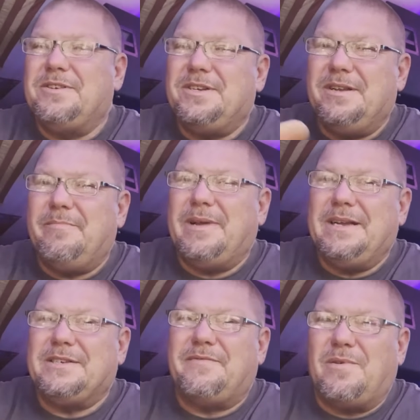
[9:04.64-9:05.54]
shit
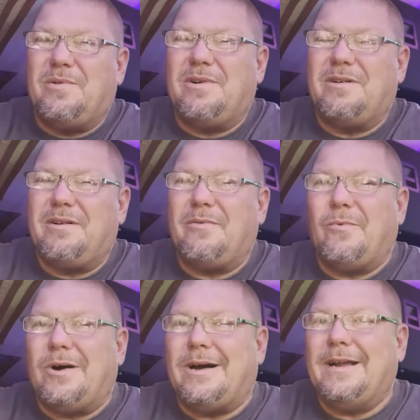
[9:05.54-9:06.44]
makes 400
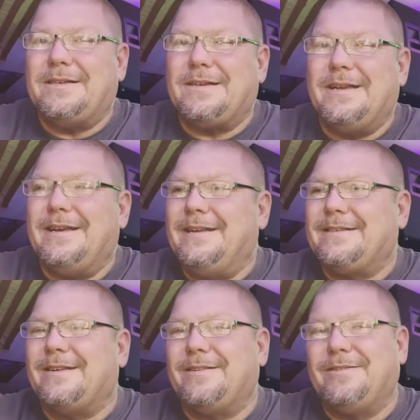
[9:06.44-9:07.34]
watts and
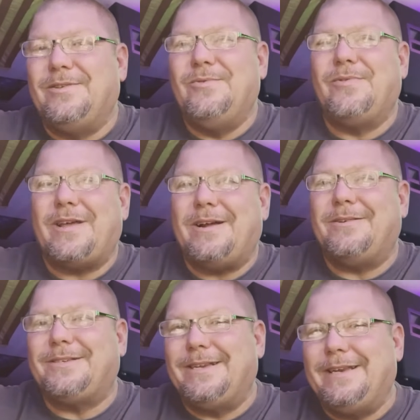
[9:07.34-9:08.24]
it's a
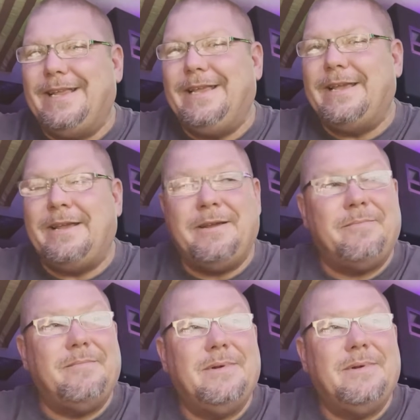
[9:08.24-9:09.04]
2000 D amp,